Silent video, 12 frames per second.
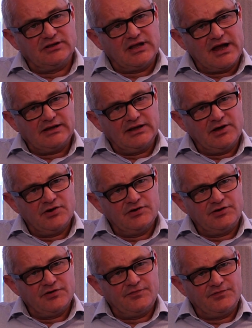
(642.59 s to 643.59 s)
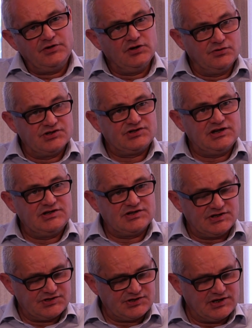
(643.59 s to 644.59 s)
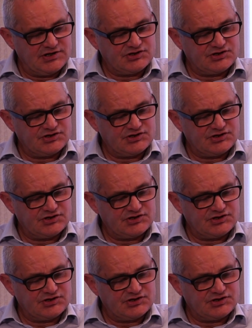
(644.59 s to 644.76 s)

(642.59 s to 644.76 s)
likelihood of new diseases